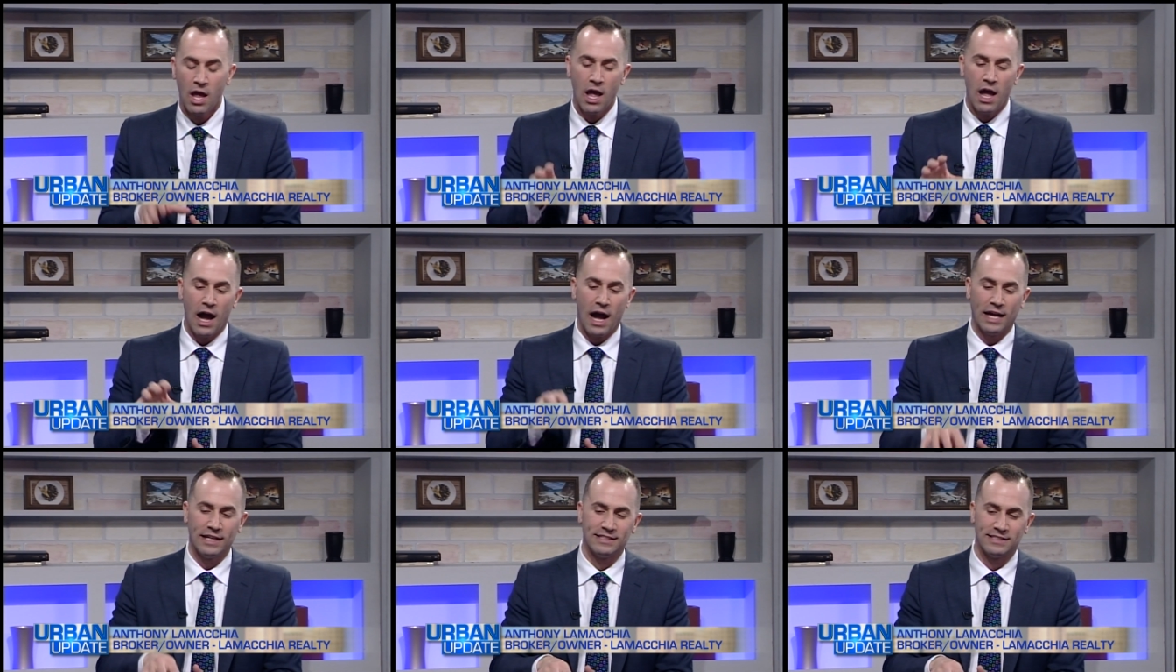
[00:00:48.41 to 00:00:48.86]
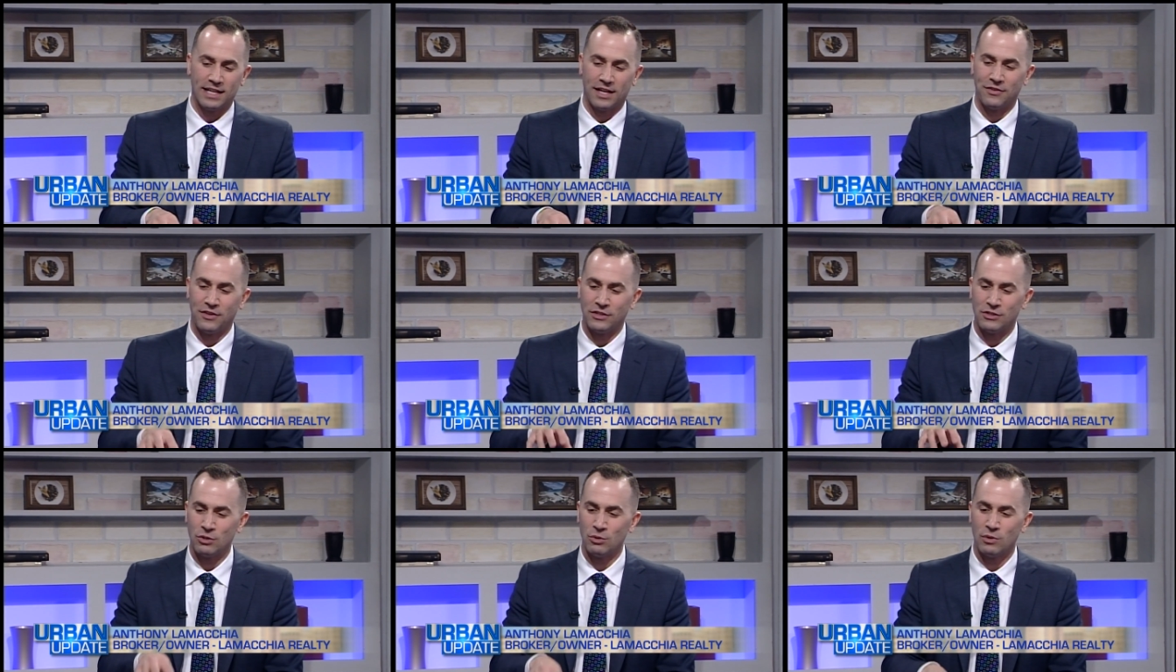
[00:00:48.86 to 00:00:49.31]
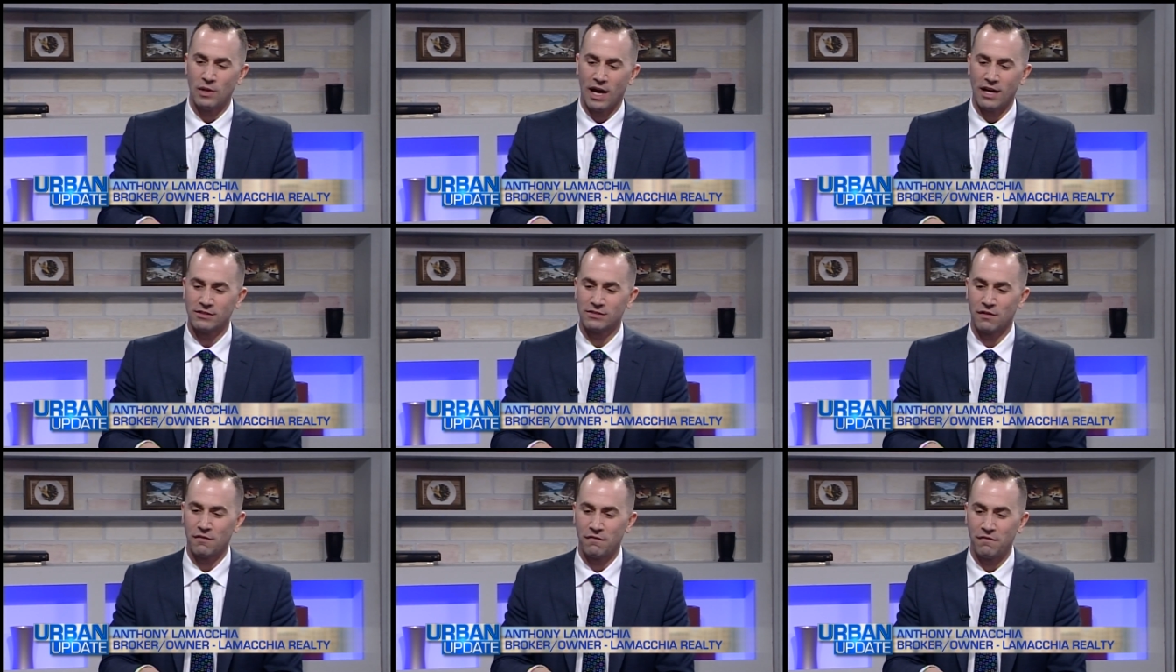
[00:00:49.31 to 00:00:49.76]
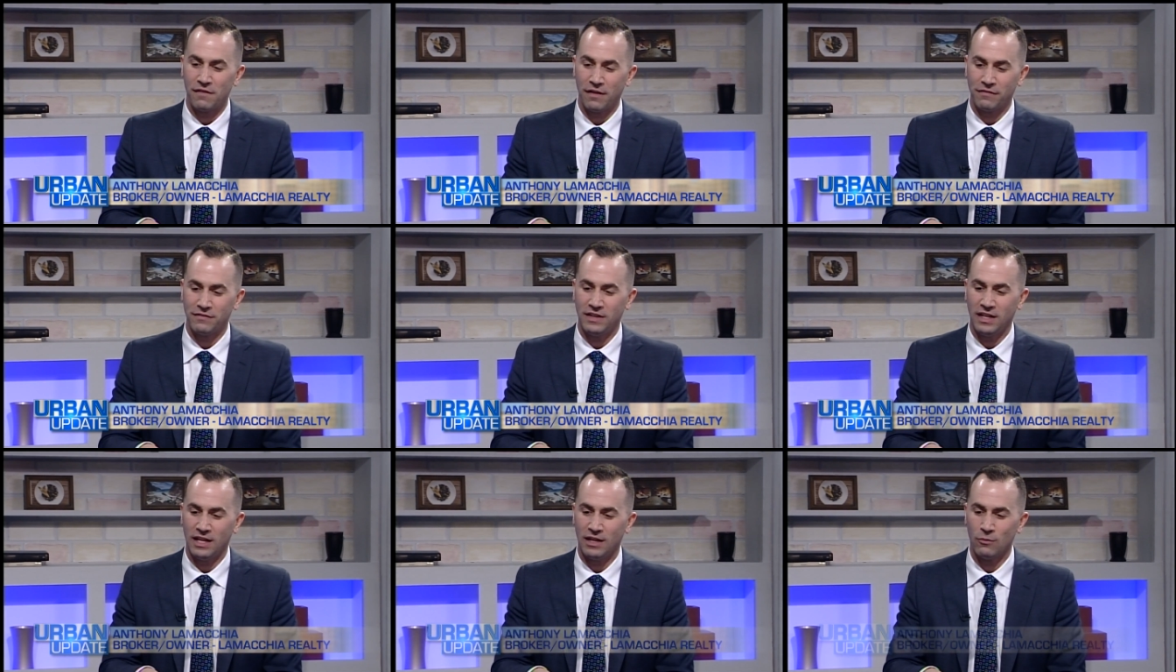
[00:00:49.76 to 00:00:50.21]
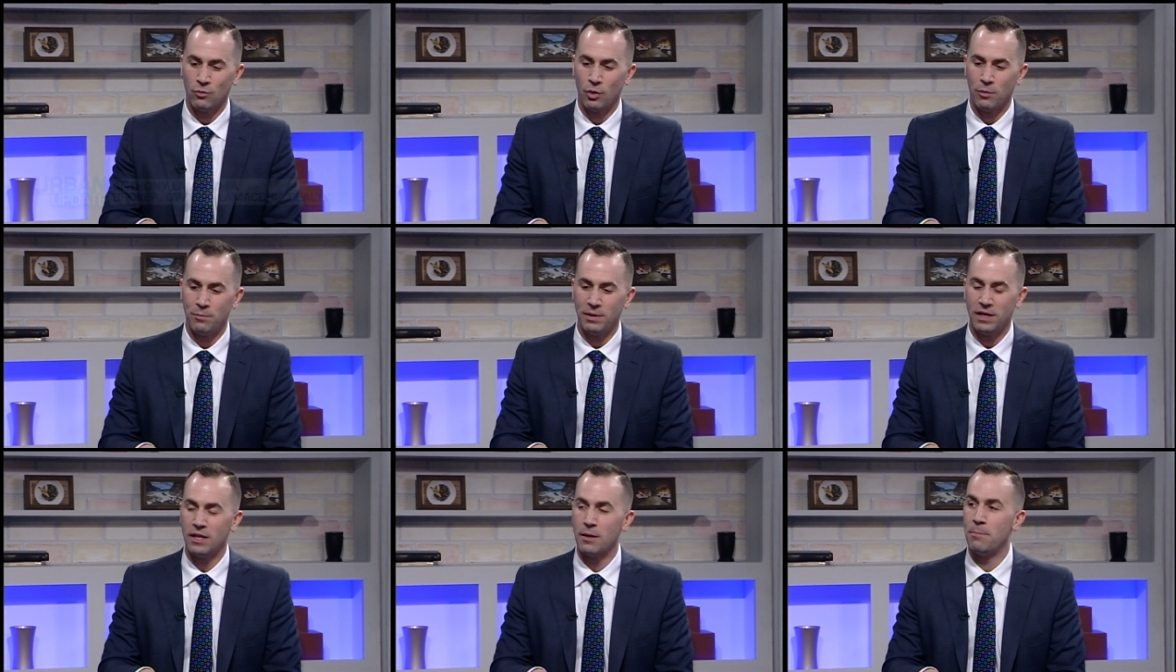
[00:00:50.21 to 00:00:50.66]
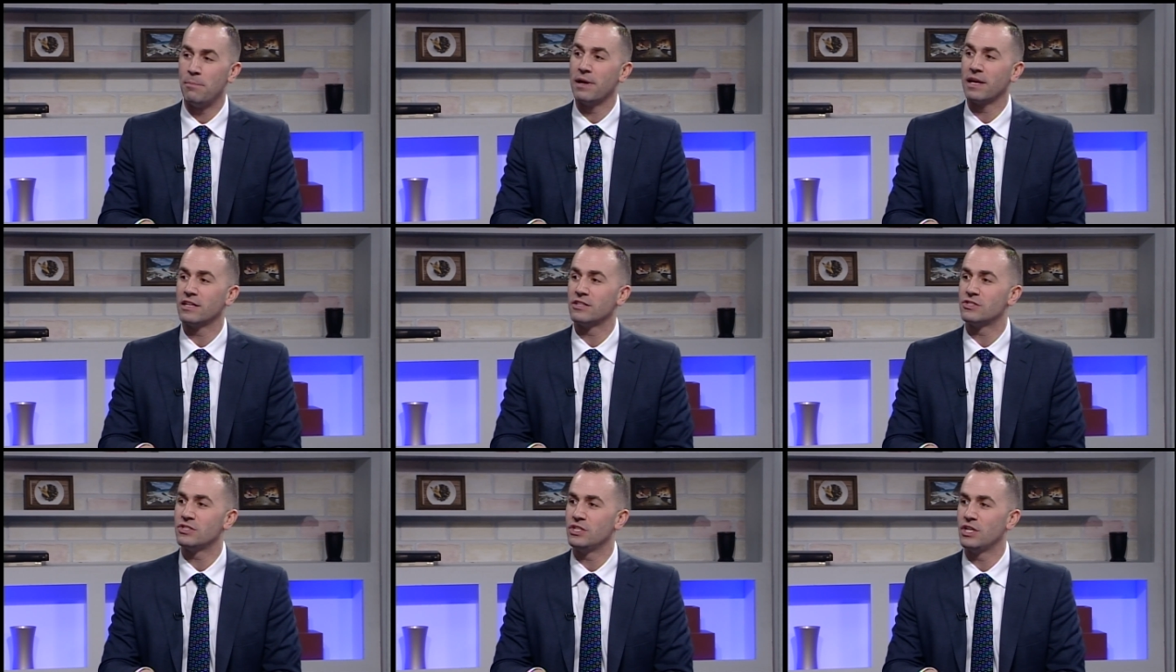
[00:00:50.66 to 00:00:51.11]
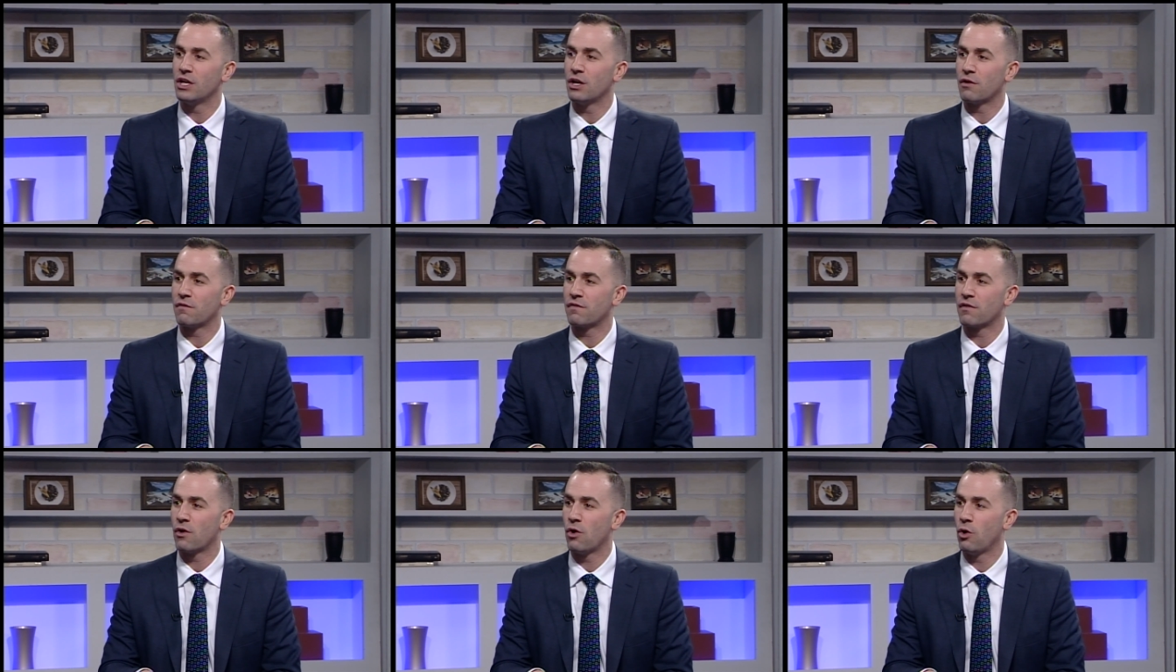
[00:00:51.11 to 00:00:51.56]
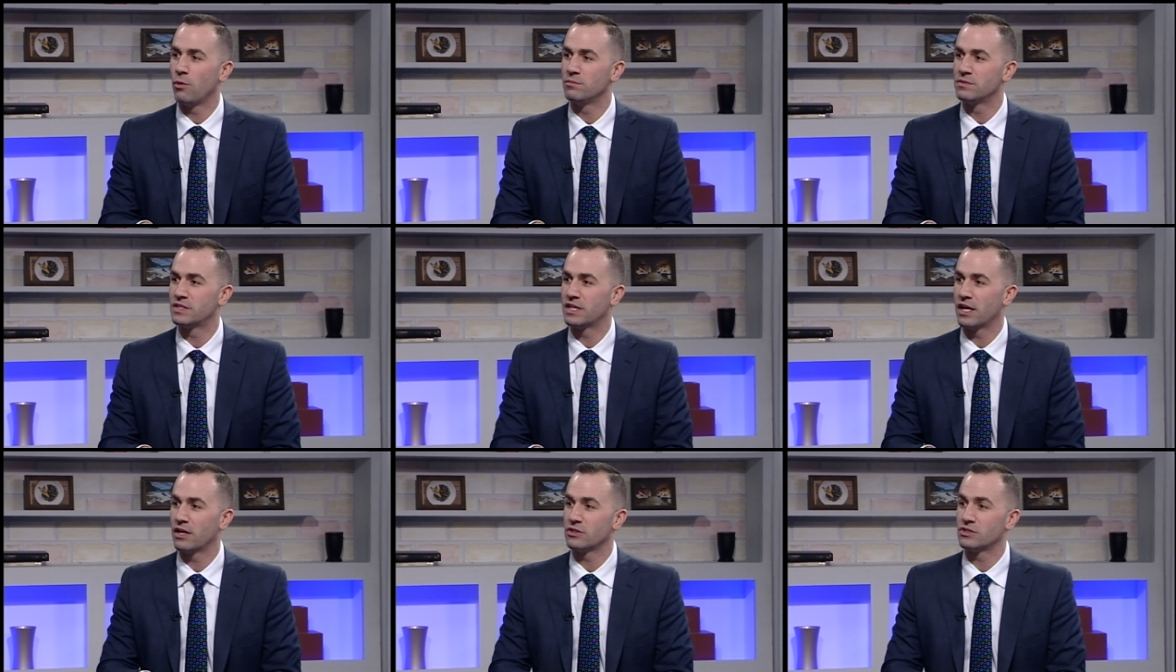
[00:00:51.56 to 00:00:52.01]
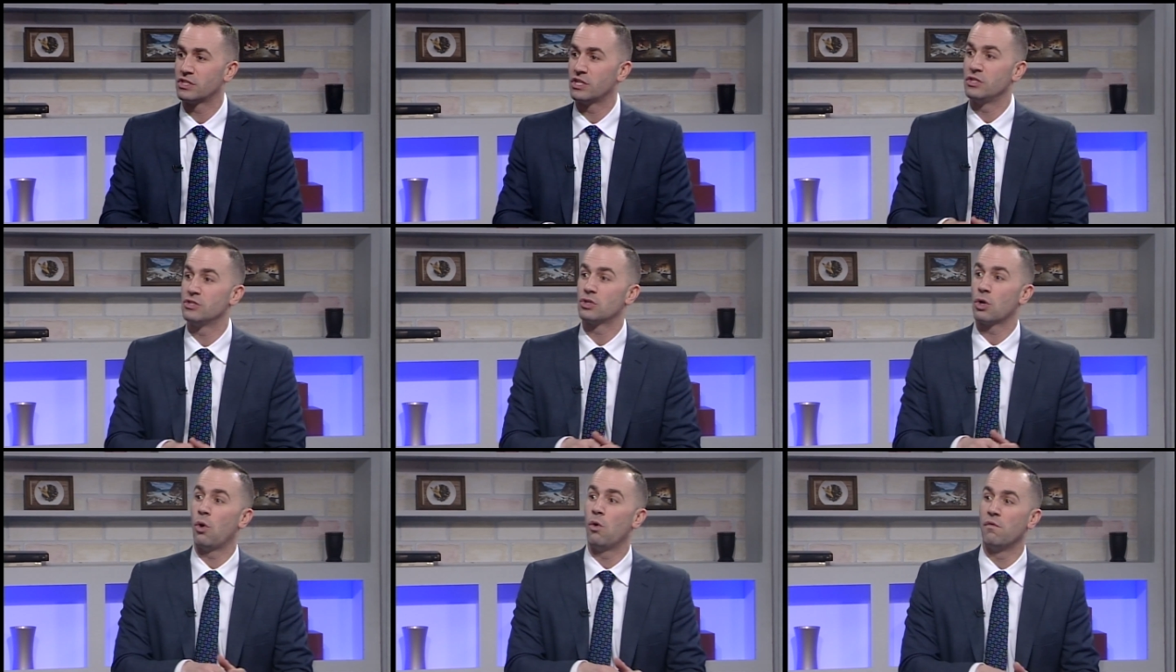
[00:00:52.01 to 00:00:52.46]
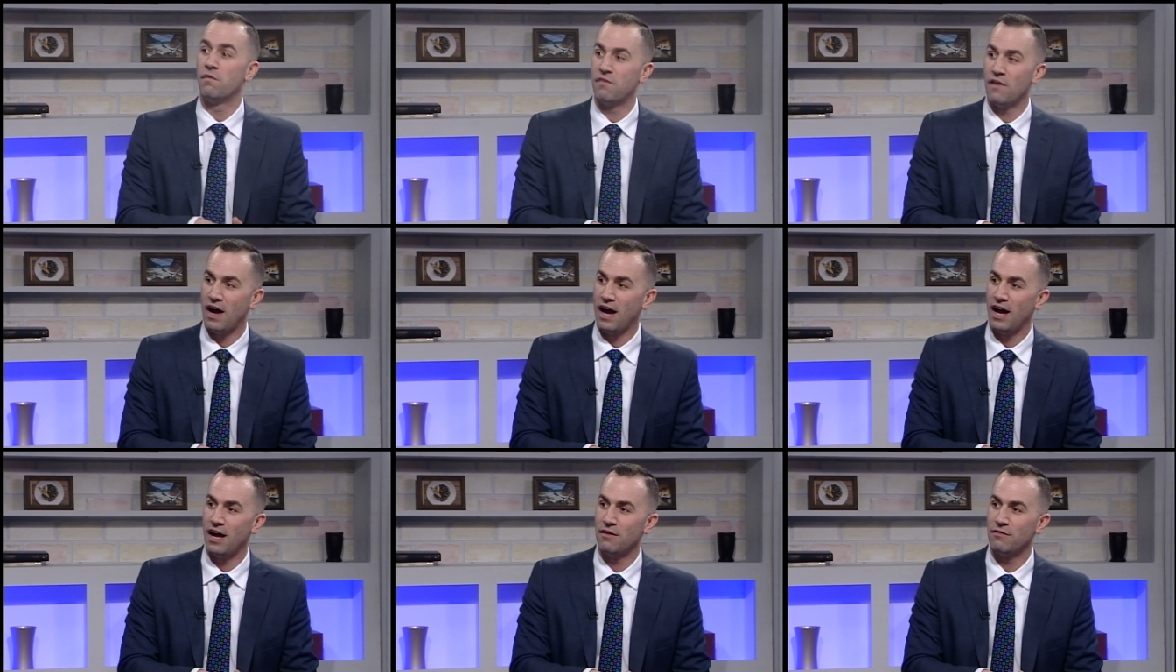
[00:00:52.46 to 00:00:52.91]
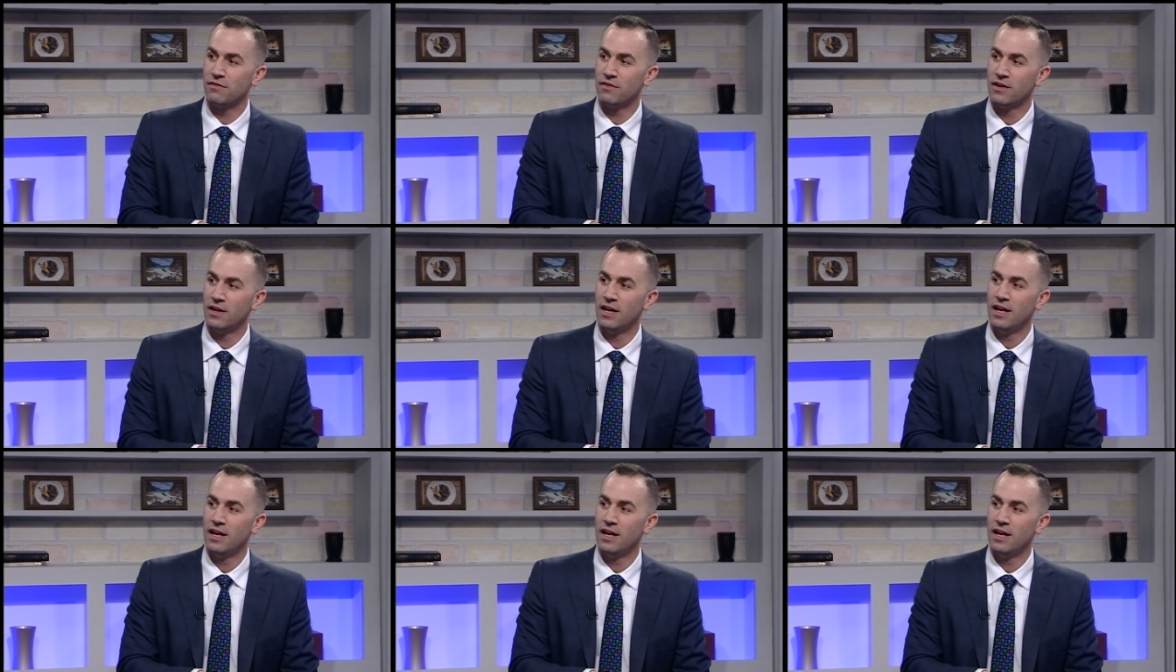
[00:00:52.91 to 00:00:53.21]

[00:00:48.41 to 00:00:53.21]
I said that 2015 would be the biggest year for home sales since '05,